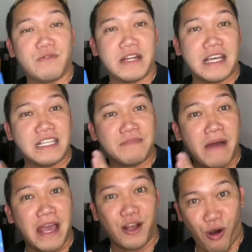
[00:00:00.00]
one is
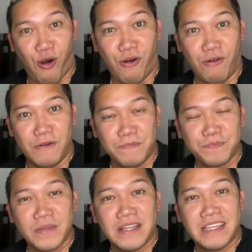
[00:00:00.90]
my goal.
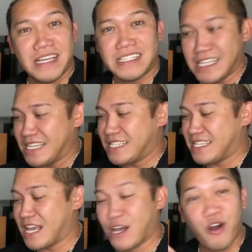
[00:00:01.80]
this is
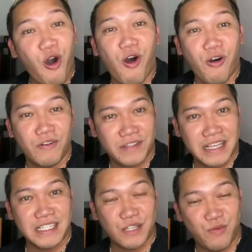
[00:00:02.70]
the goal.
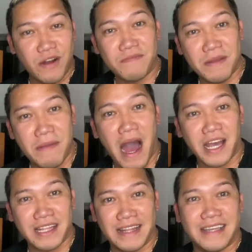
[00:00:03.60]
This is one of the
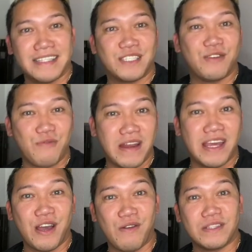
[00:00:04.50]
bucket lists to
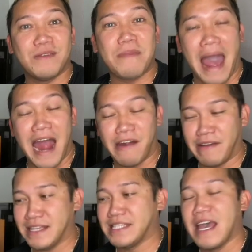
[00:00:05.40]
really go to
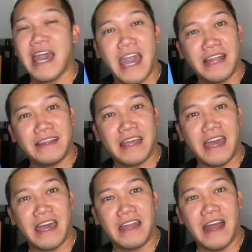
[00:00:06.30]
Paris, and
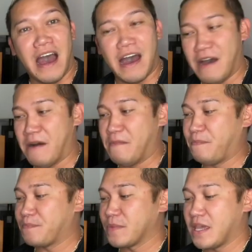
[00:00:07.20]
then
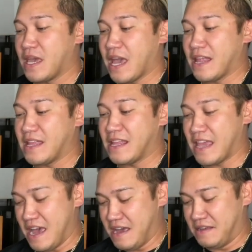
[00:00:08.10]

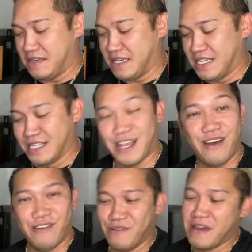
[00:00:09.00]
yeah.
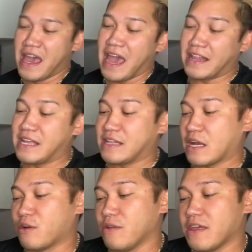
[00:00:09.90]
So and then
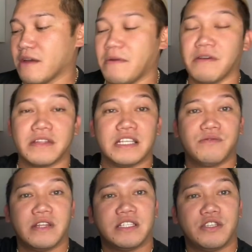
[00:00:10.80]
the good thing about this
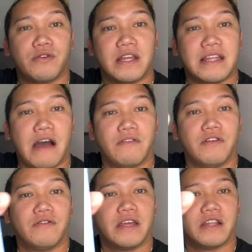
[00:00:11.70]
one is you can
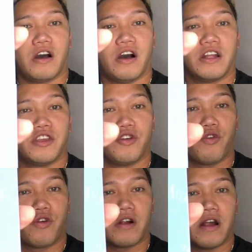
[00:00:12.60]
download it on
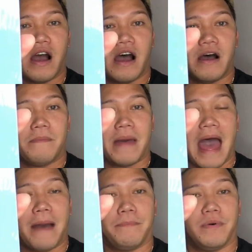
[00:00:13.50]
your
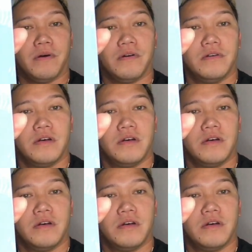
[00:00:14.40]
Apple,